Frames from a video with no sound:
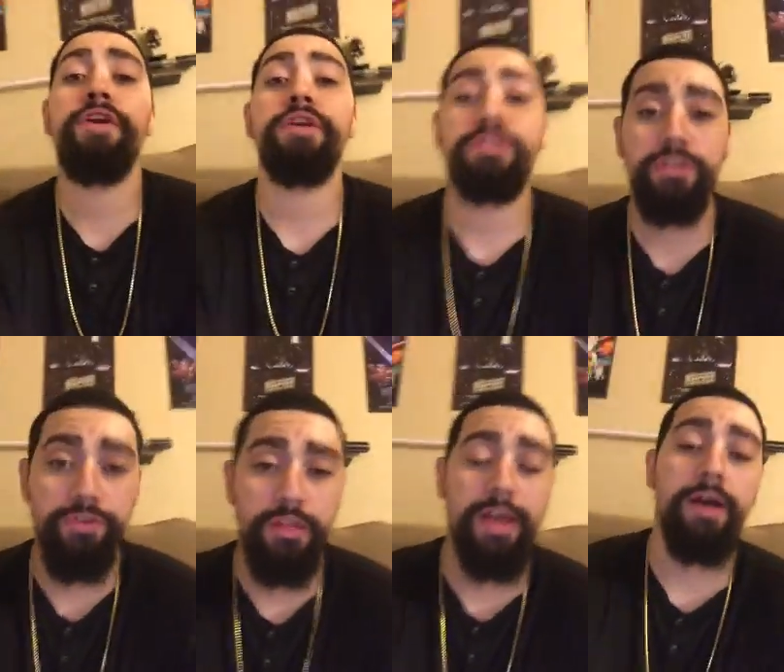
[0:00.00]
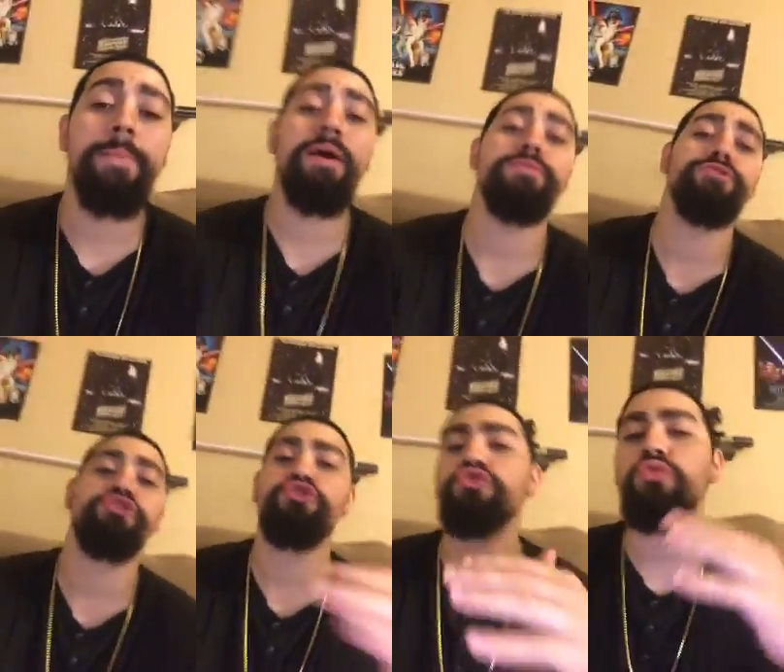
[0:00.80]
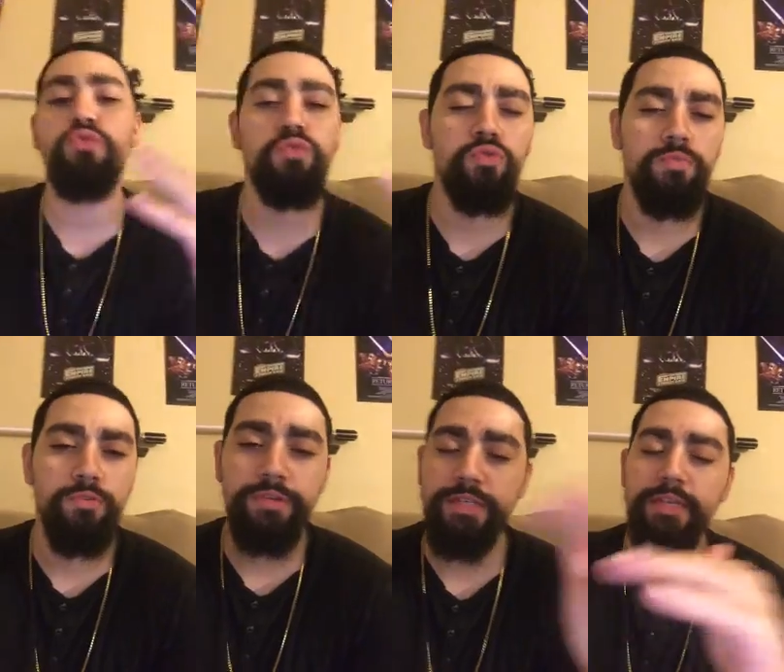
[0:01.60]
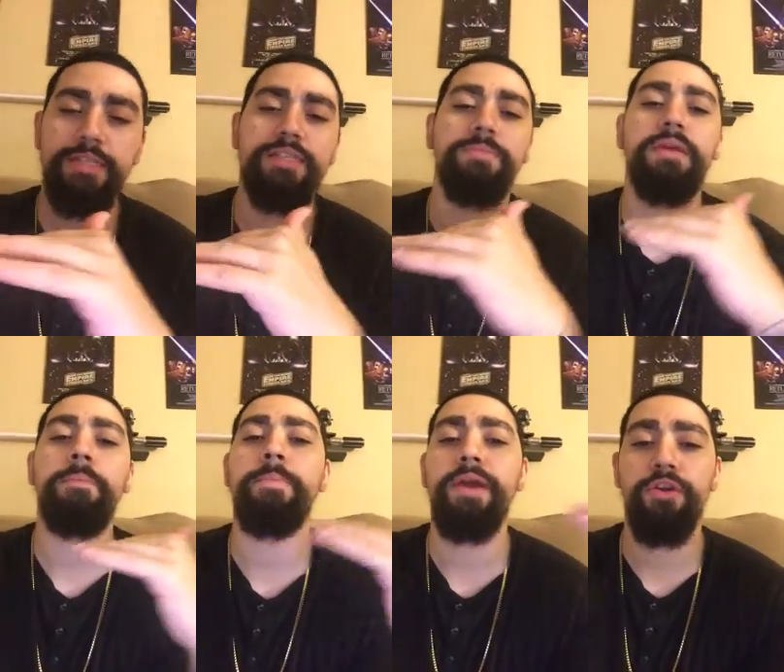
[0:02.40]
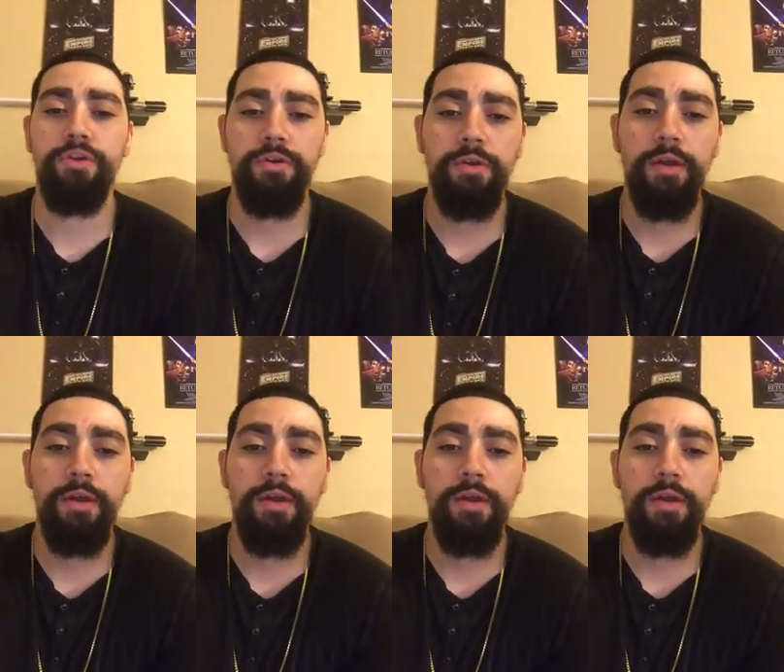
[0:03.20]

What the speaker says: you're concerned about zoom or seeing something bigger,